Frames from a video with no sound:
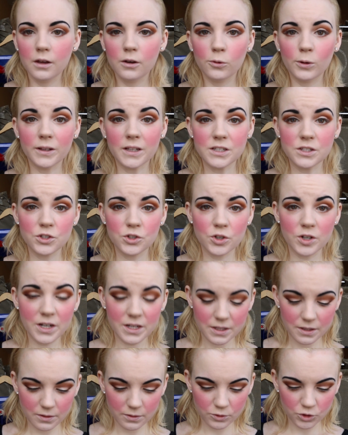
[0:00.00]
While that's
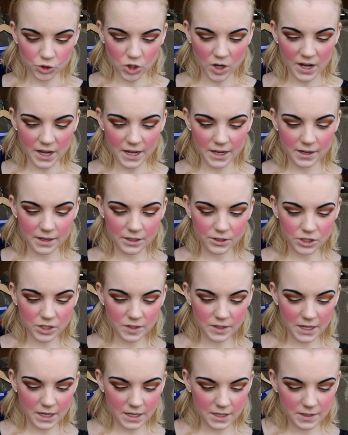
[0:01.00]
drying, I'll
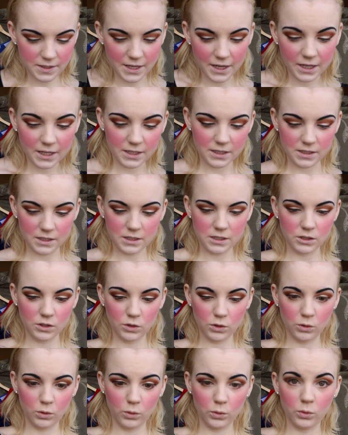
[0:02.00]
just take a second
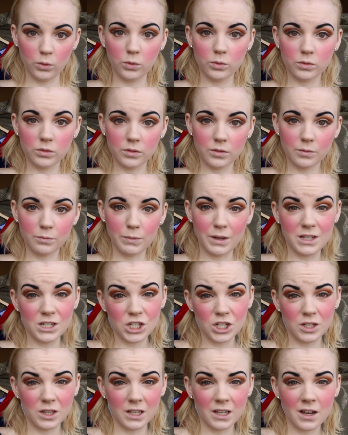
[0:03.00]
to
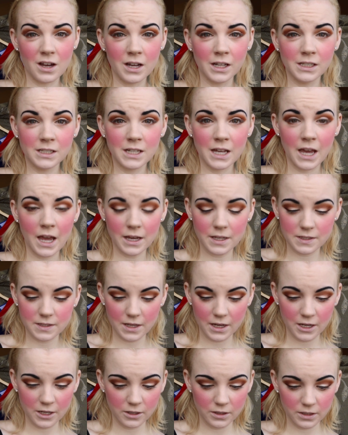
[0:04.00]
mention the contacts,
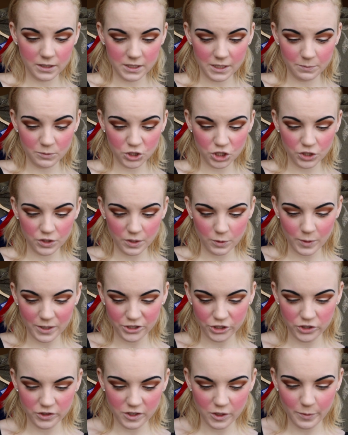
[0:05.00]
because I'm sure that
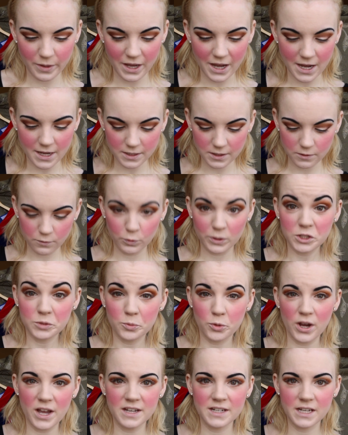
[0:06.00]
question's going to be asked of which
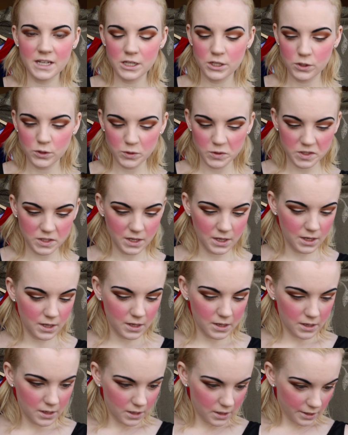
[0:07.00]
brand I use.
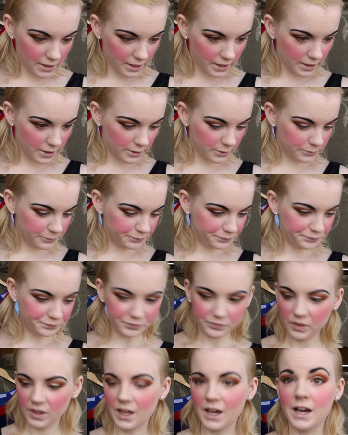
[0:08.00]

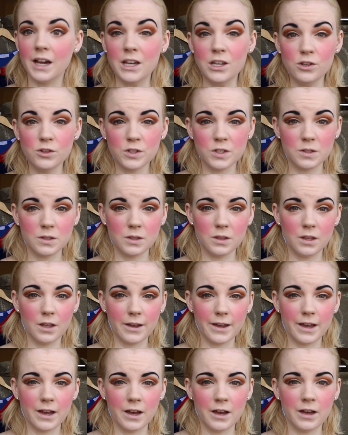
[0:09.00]
I use
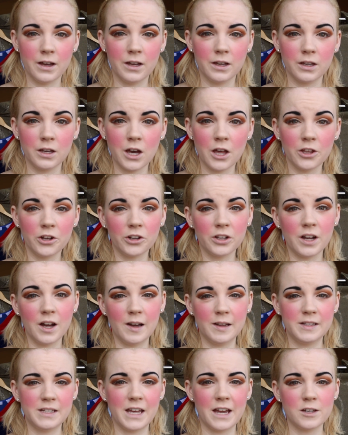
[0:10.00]
colored
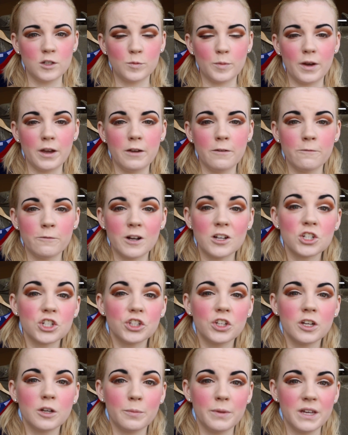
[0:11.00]
contacts by Fresh
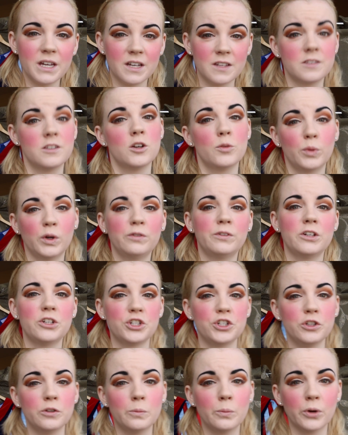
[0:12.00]
Look because they're a
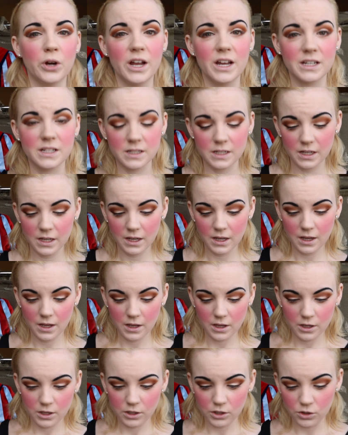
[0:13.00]
professional brand.
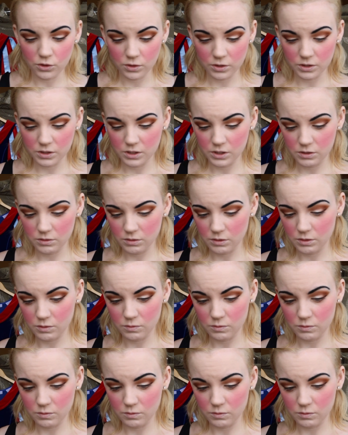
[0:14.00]
You can